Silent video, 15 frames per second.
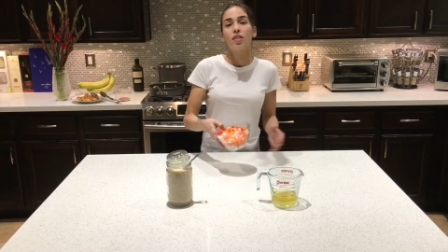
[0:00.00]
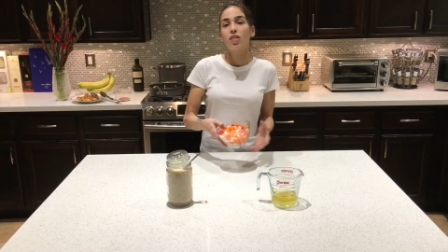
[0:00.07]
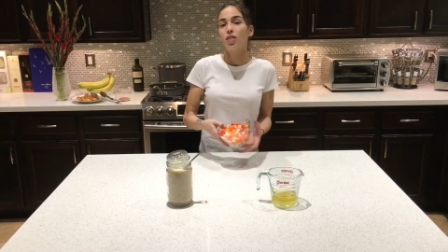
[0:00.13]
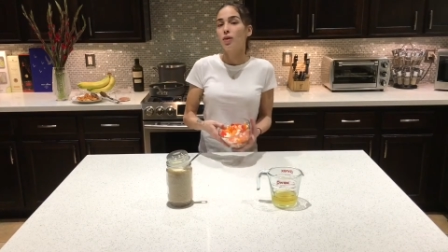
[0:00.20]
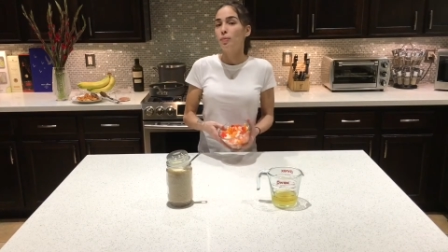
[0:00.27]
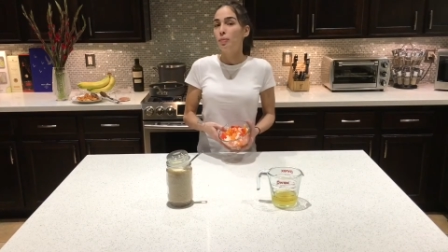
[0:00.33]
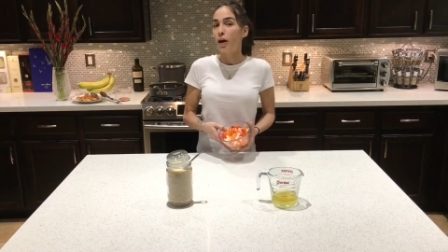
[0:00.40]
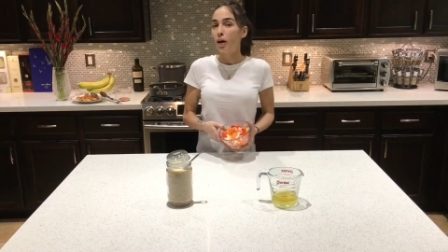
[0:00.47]

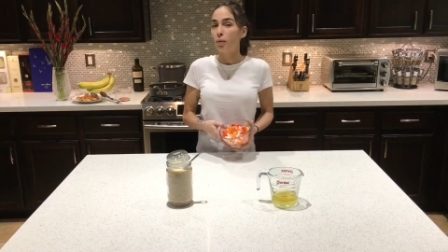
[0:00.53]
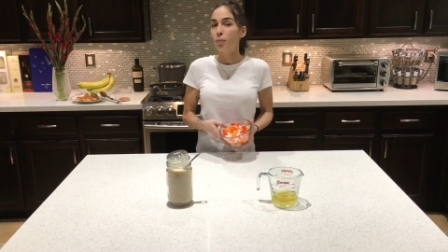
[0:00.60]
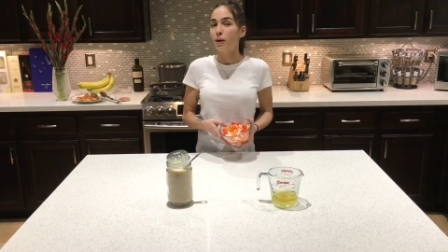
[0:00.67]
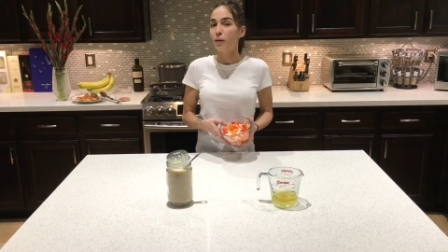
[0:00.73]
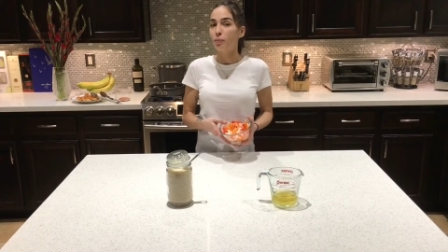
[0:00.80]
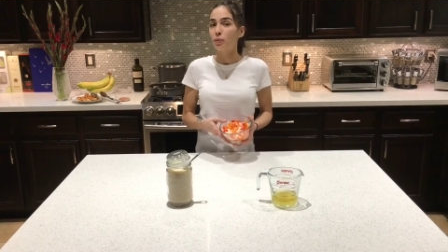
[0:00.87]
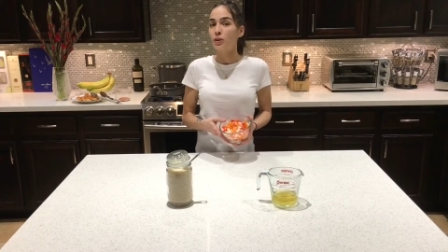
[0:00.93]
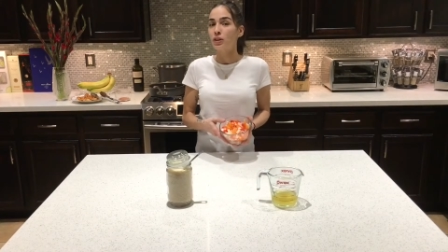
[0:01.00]
the bell
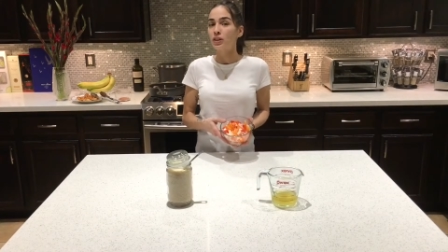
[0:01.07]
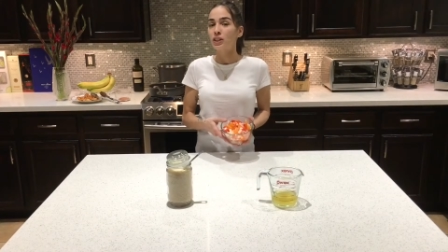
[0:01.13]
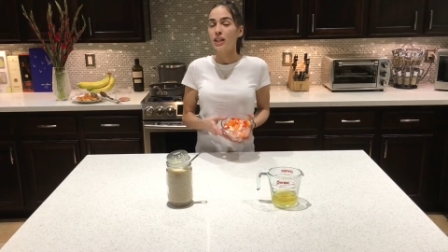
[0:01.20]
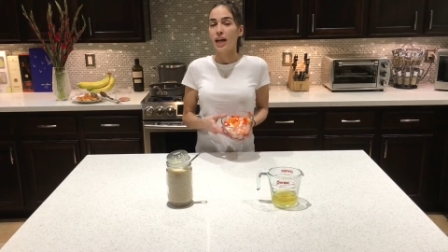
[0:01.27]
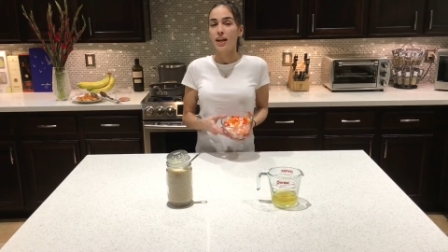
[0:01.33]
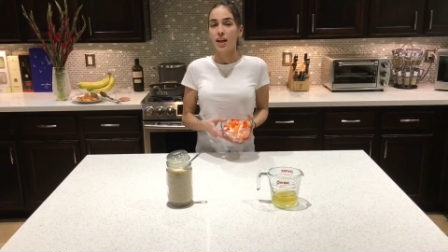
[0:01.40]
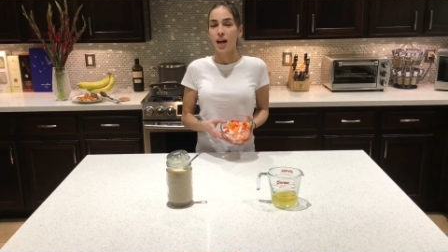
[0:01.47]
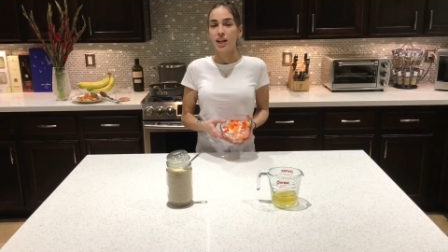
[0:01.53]
peppers
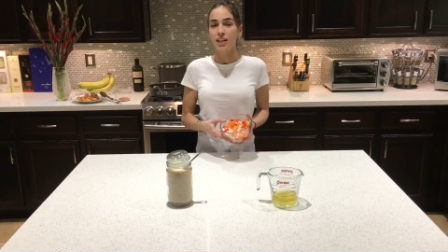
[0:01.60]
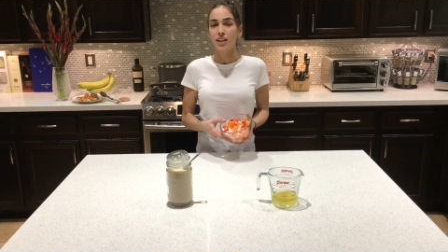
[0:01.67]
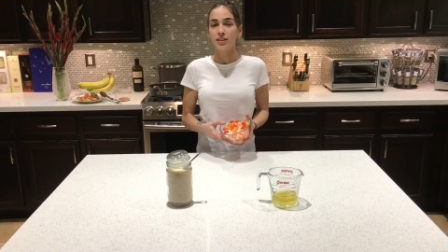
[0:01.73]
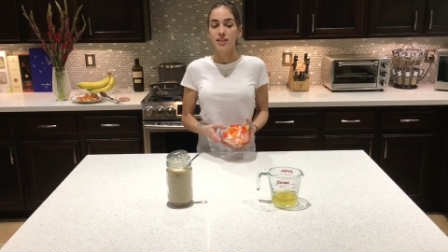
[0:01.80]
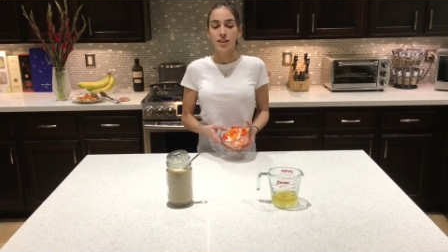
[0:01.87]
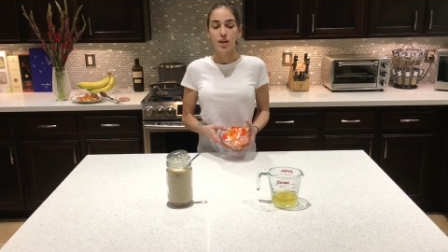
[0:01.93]
and onions